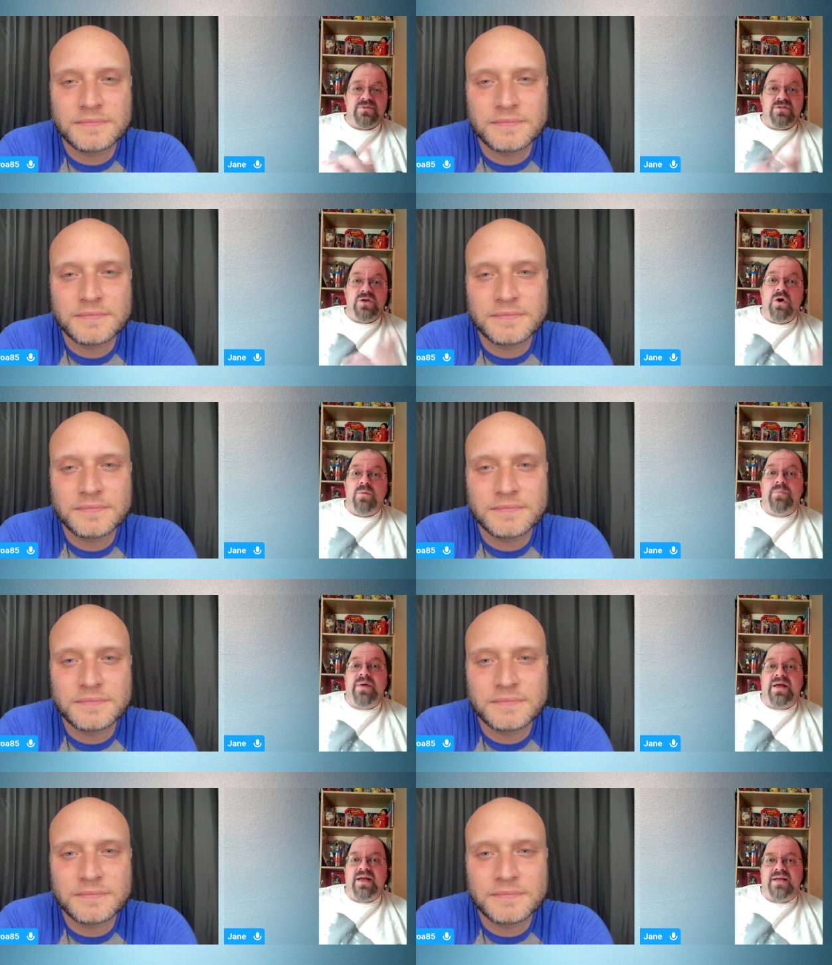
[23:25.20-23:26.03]
Speaker 1: up to
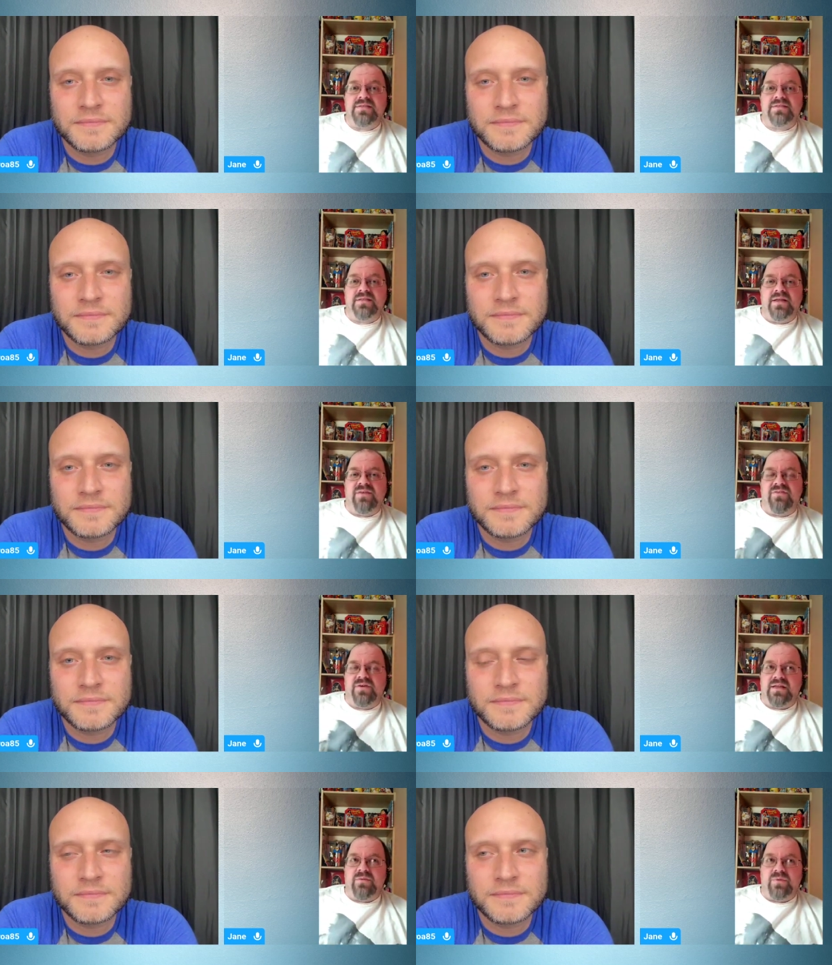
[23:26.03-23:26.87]
Hope, I guess, and like
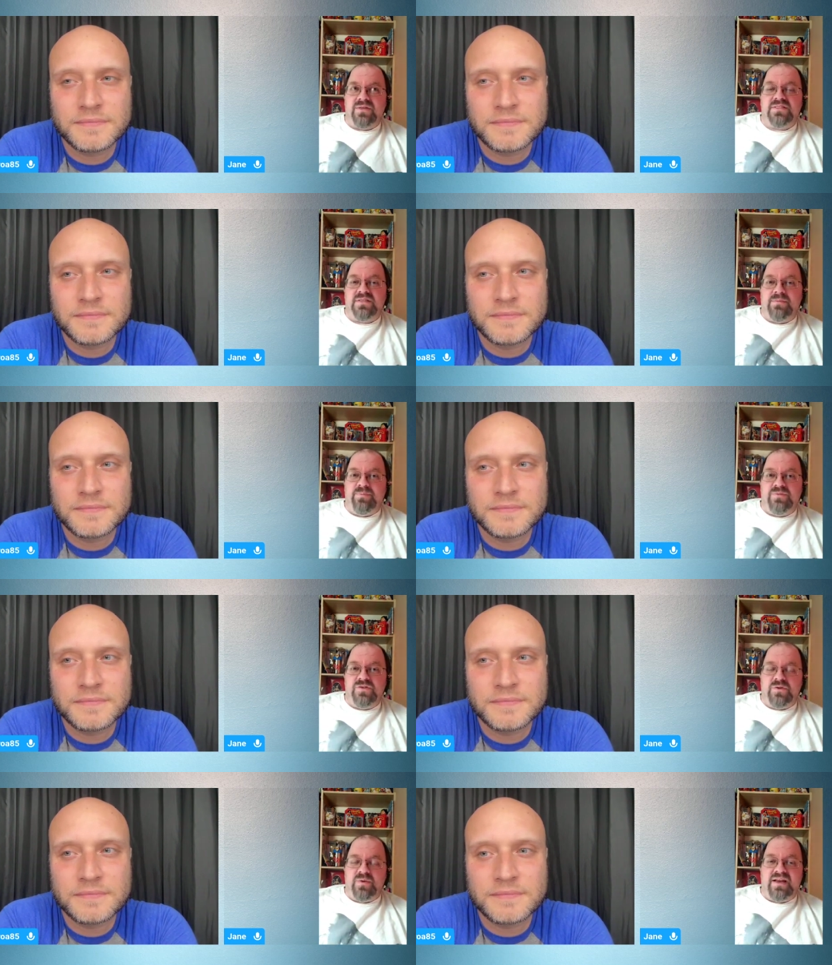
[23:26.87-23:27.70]
really wants to
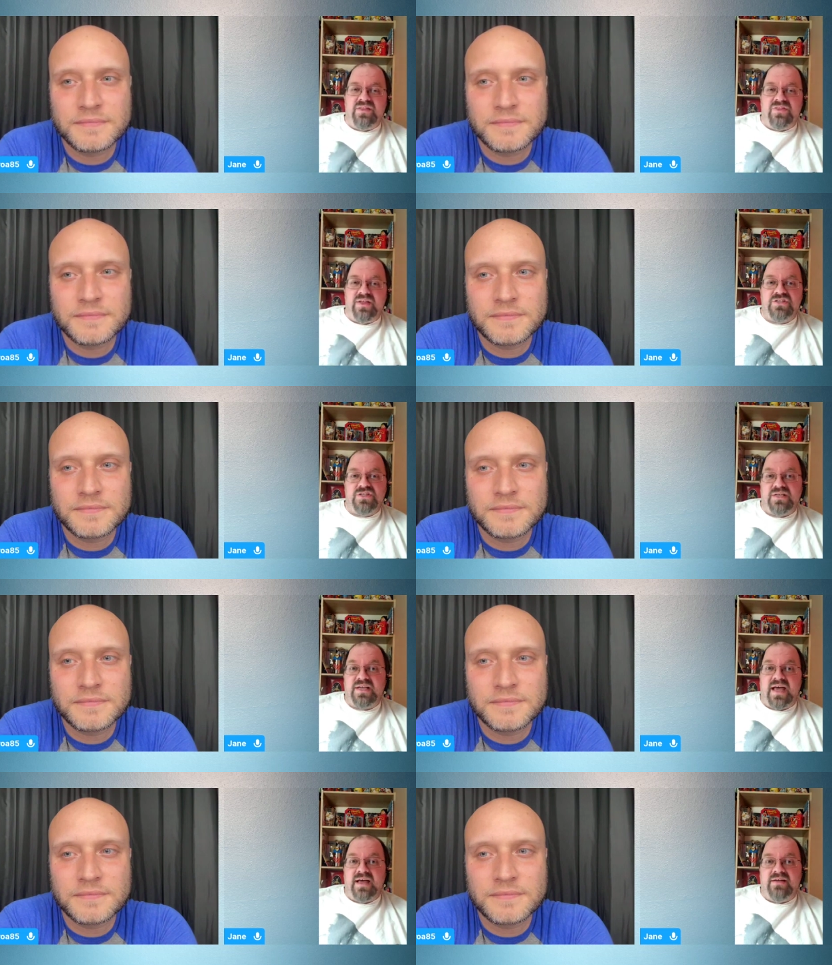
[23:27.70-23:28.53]
do anything
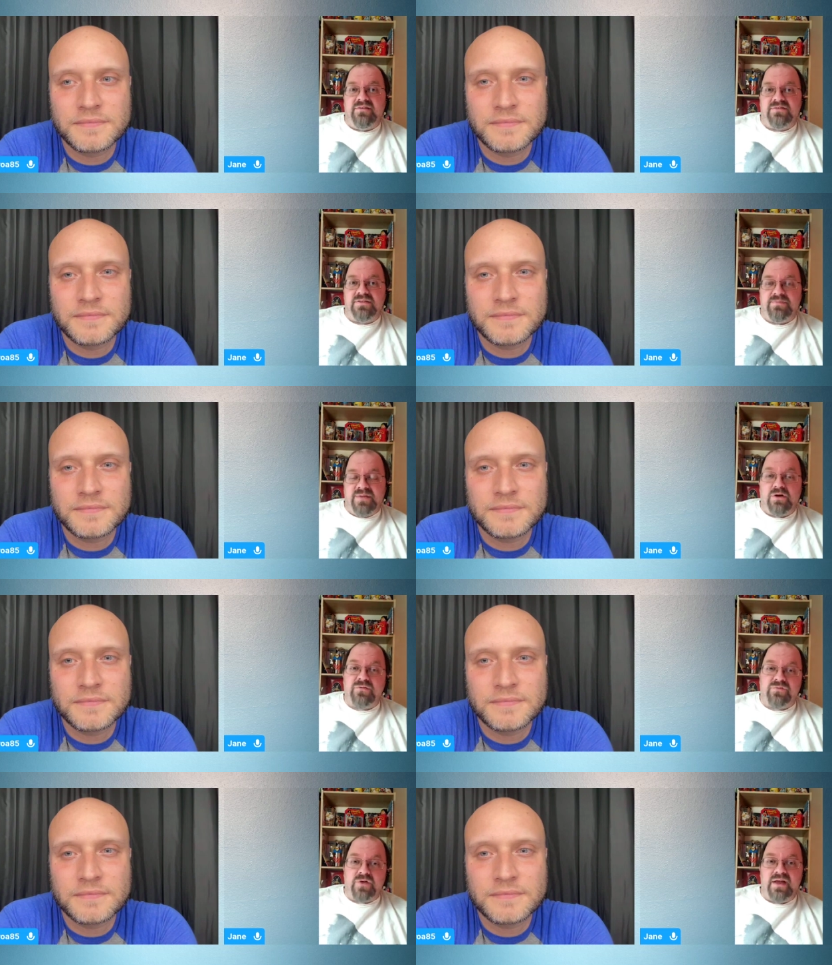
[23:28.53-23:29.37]
she can to be
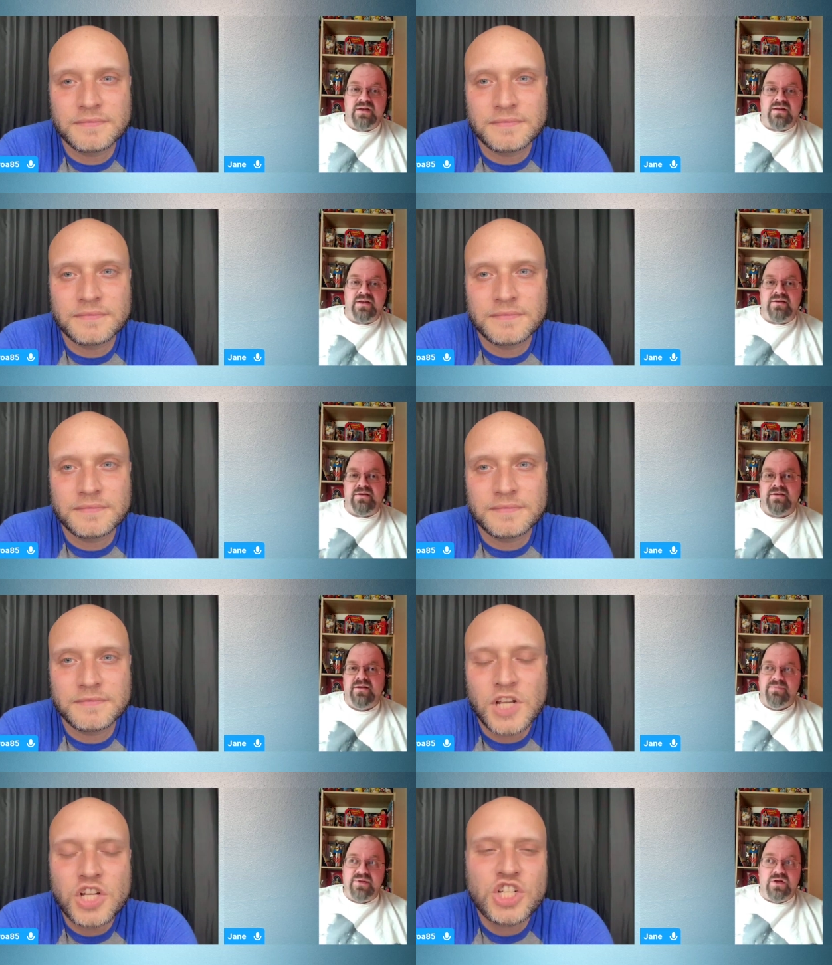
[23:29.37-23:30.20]
her friend and
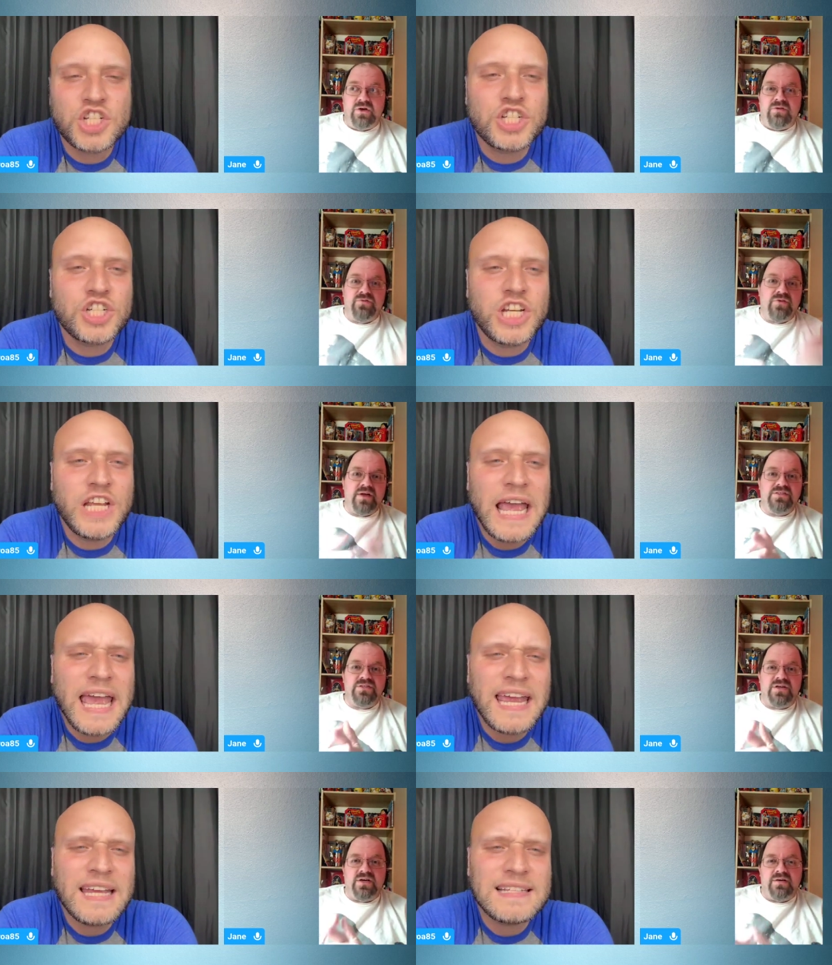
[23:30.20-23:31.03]
be a she good
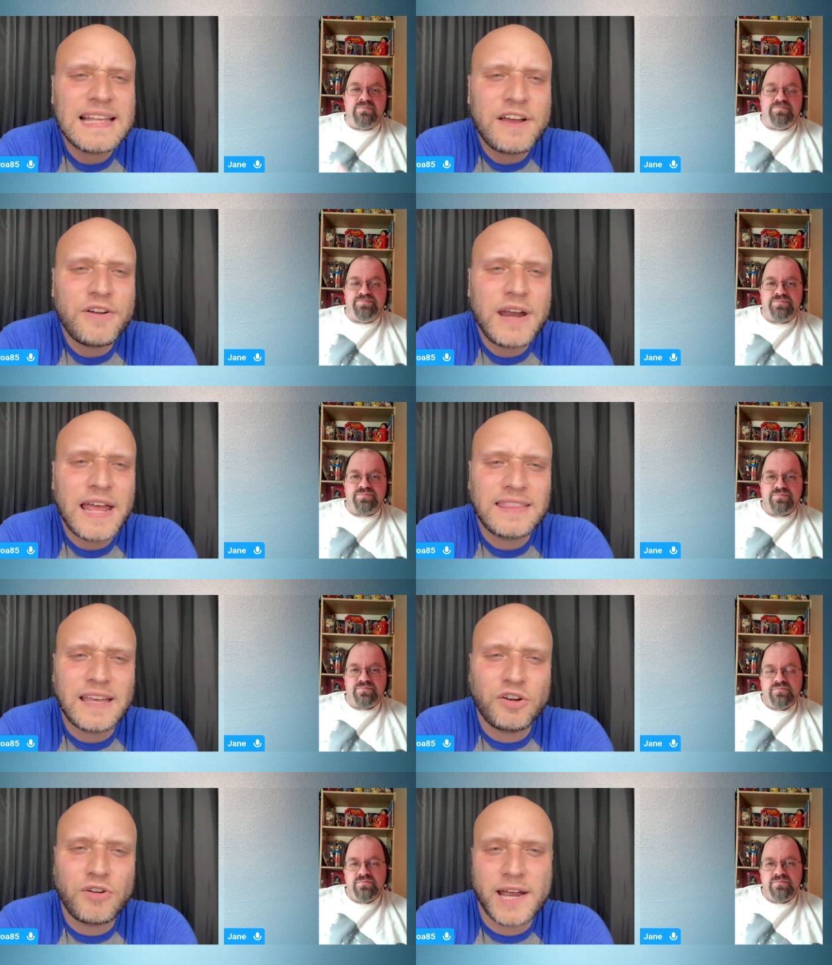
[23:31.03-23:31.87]
friend.
Speaker 2: She out at the
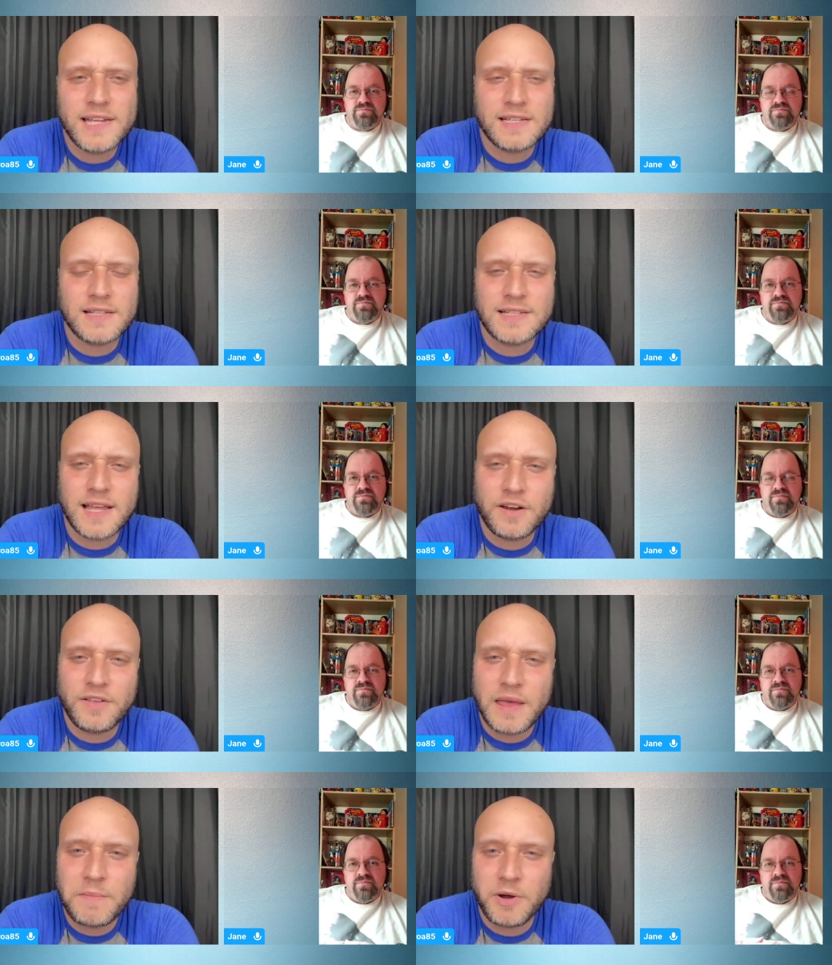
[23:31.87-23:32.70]
crisis center
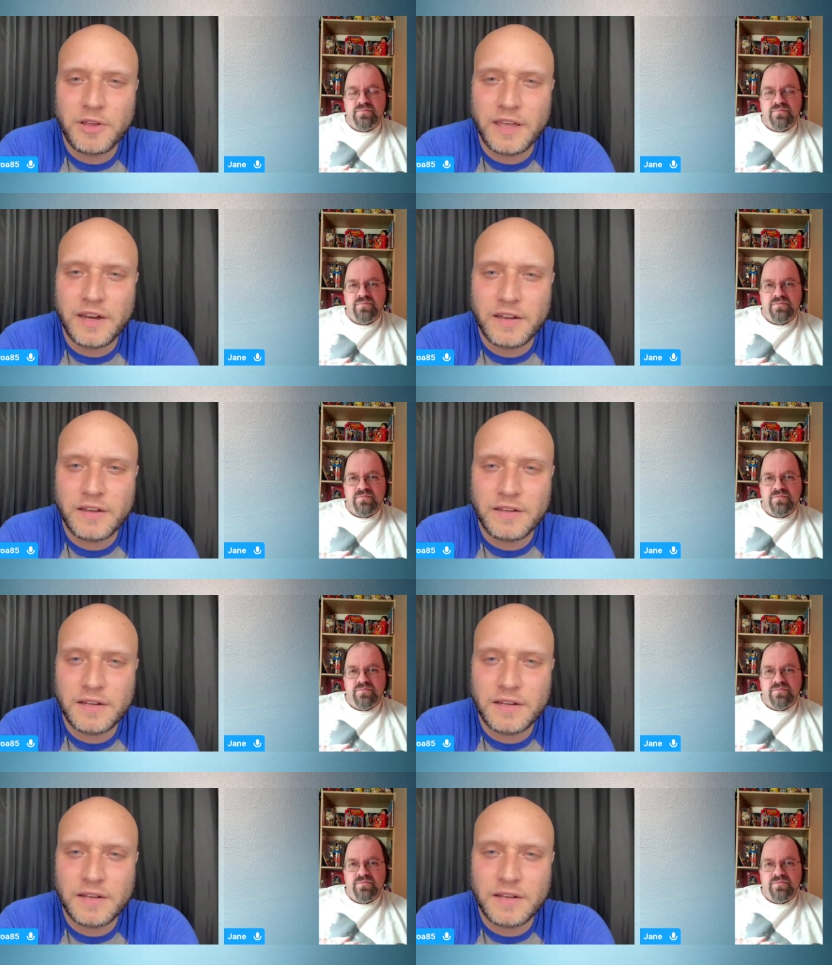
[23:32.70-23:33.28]
that Marlena